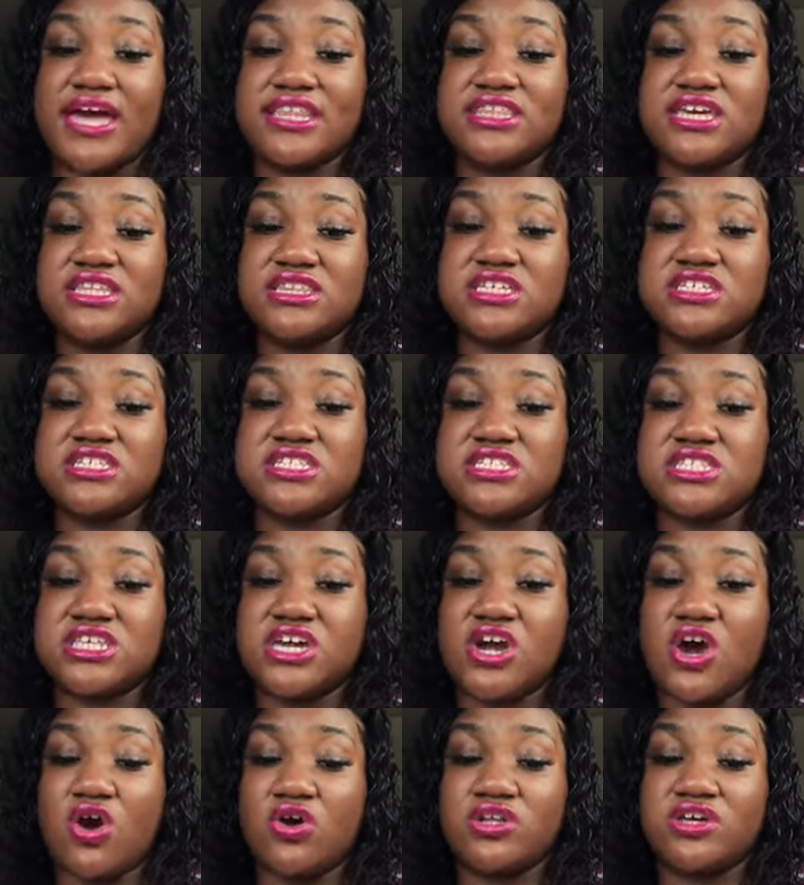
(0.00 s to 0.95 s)
I think this is
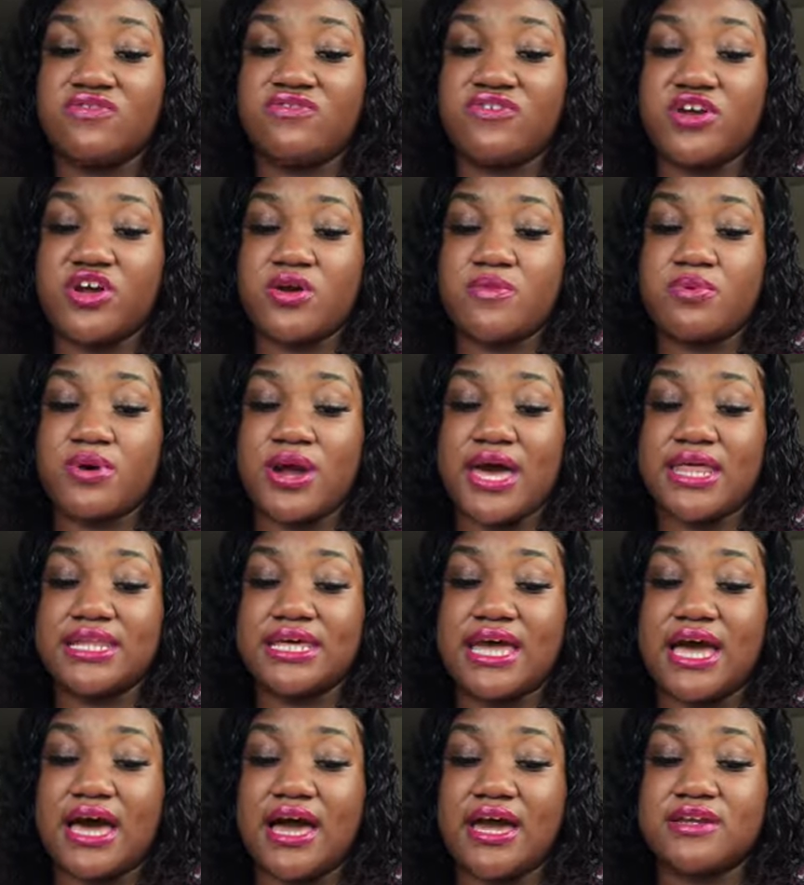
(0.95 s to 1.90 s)
the only Vera
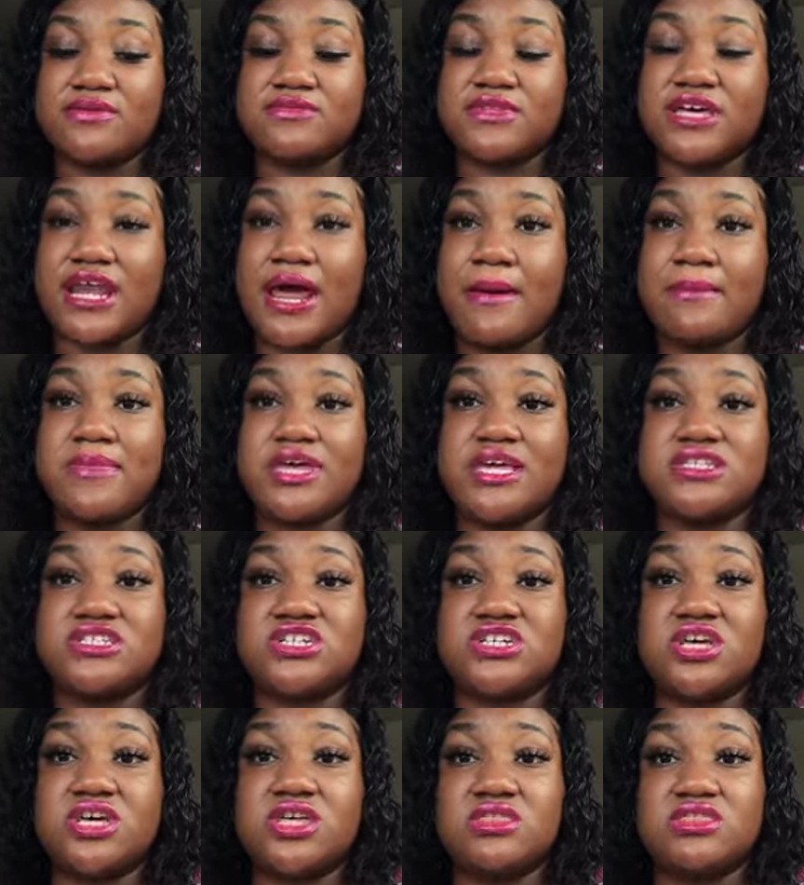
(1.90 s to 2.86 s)
Bradley item that I
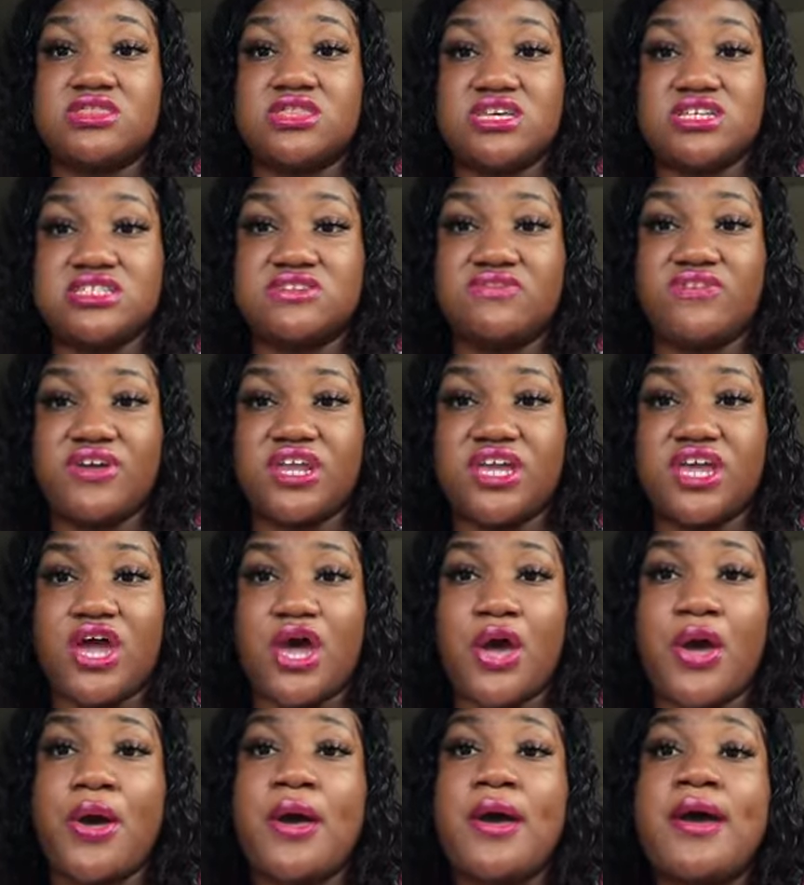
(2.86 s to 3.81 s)
mentioned in this
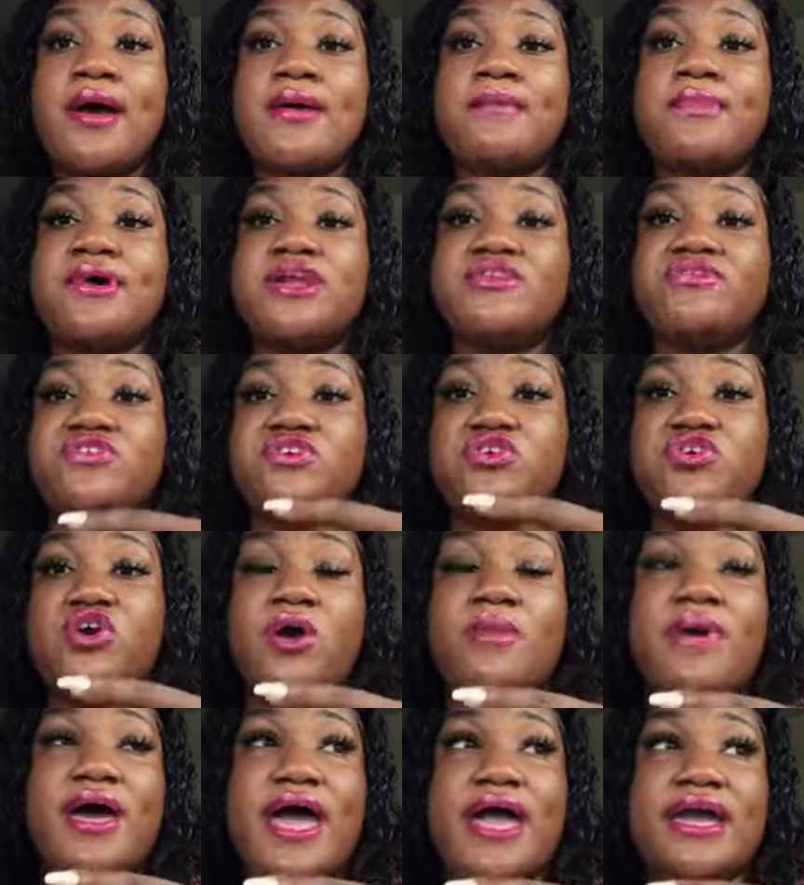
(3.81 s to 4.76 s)
video, but if you
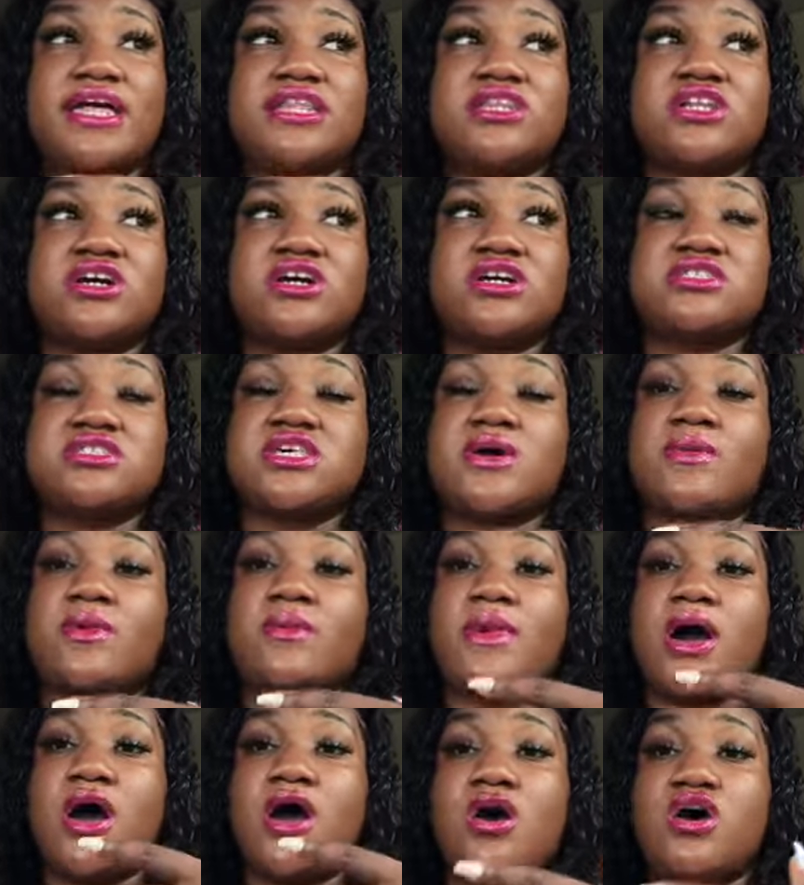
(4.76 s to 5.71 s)
go back and look at some
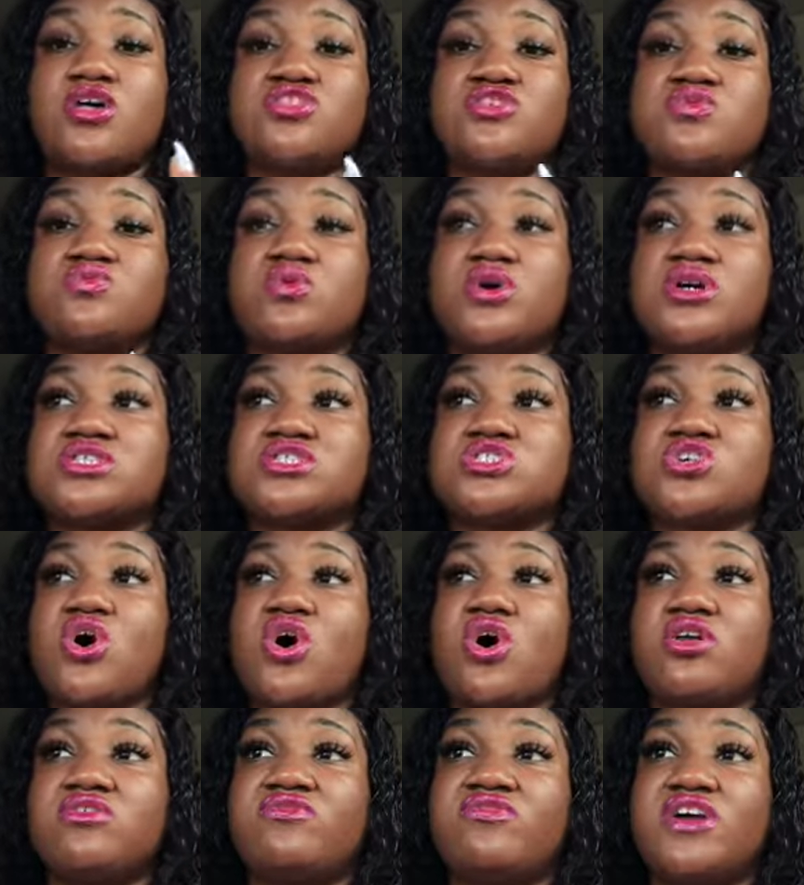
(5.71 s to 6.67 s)
of my other what
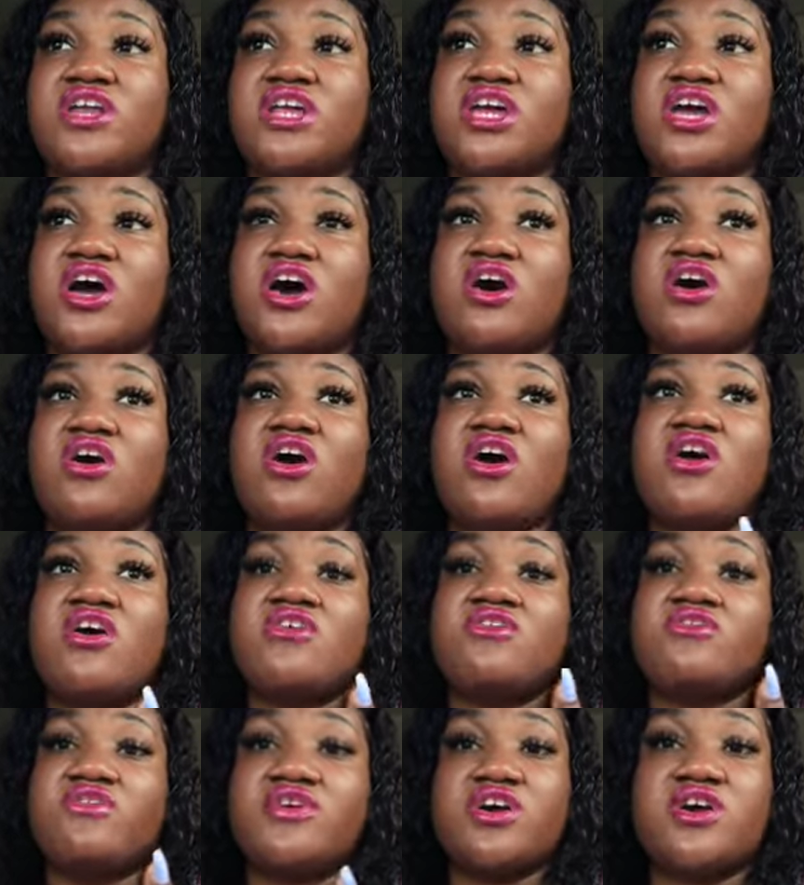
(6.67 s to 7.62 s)
sold video,
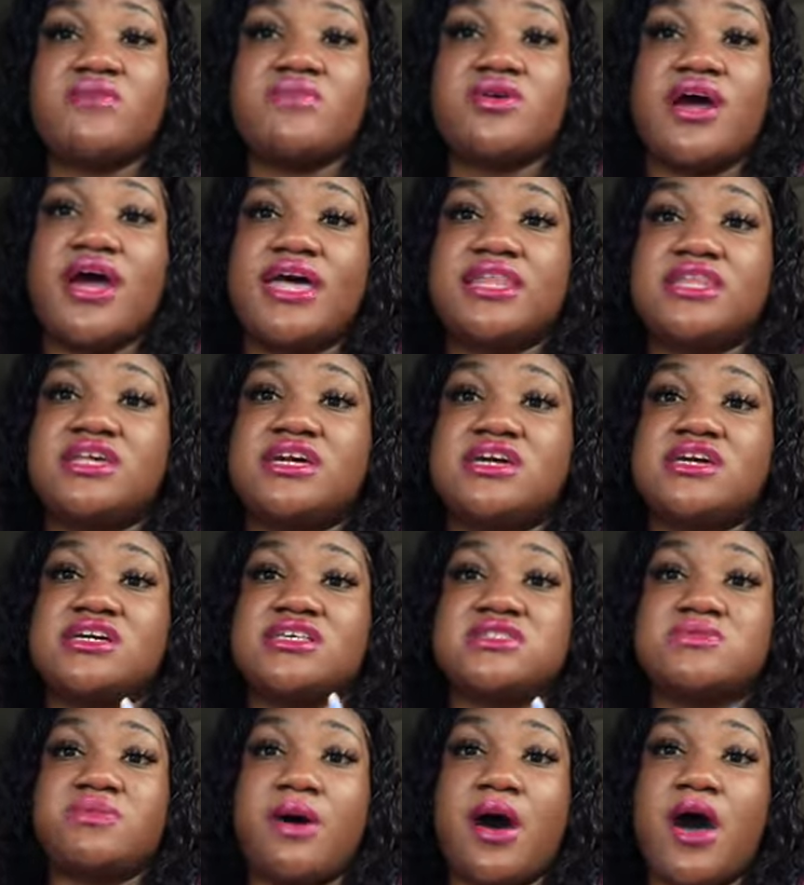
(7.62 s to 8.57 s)
Vera Bradley
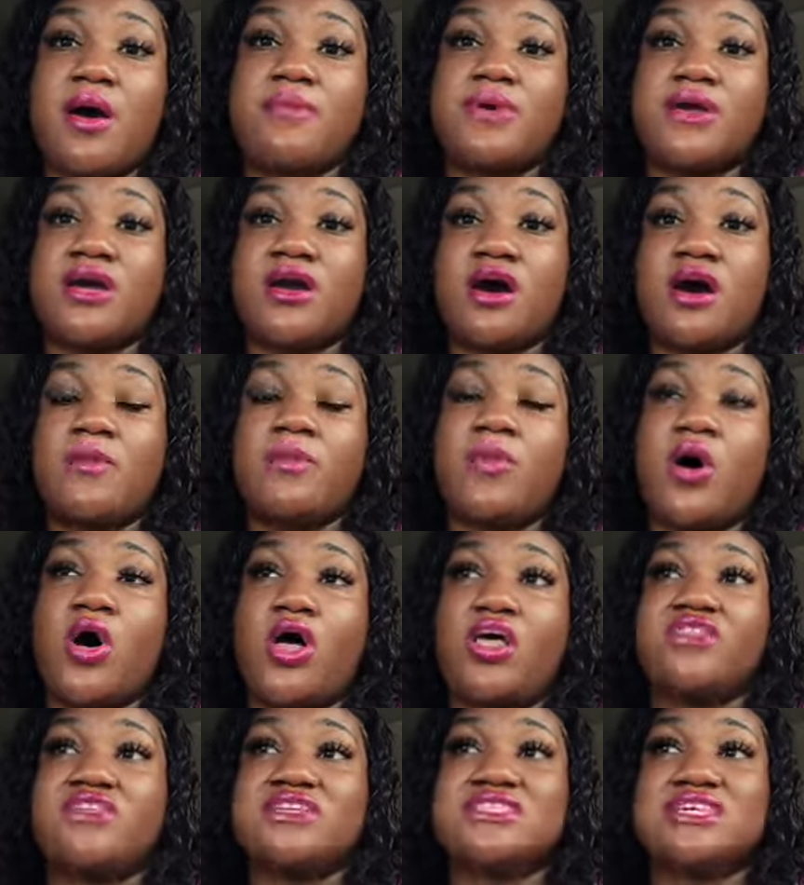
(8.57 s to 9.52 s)
is popping up
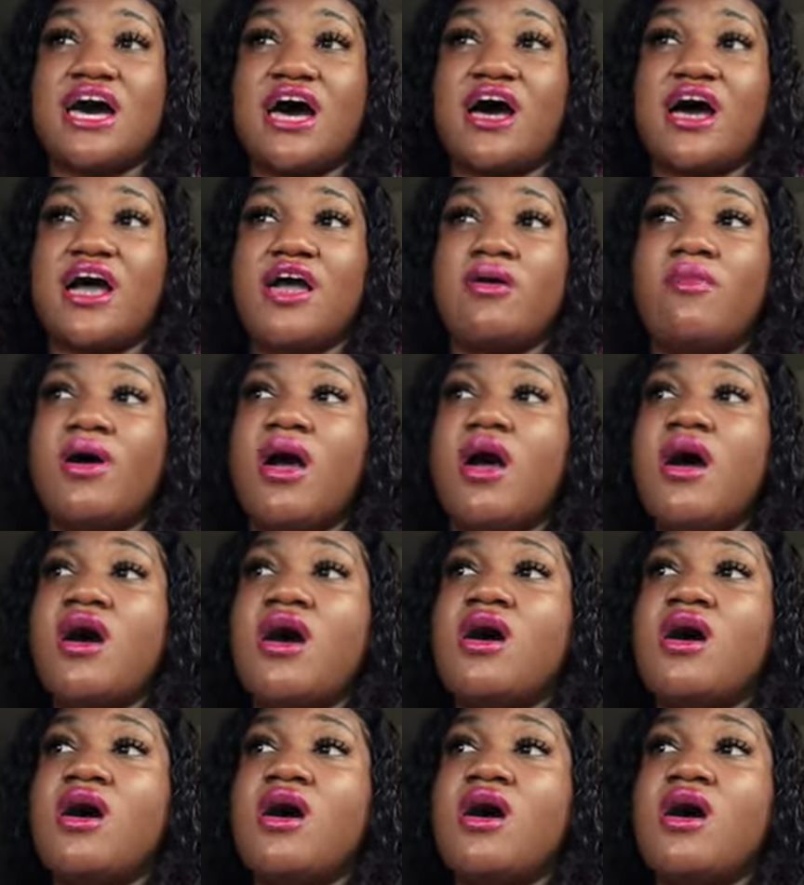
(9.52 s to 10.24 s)
all the time.